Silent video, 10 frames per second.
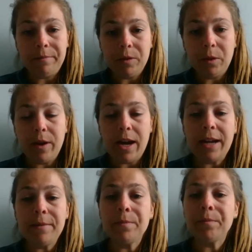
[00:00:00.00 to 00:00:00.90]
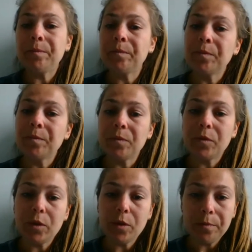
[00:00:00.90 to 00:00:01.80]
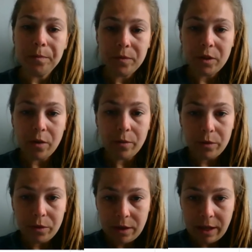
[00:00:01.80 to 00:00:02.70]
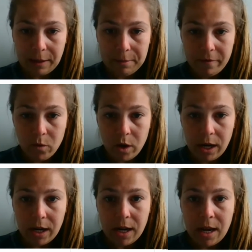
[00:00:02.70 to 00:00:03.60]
Okay. So like before,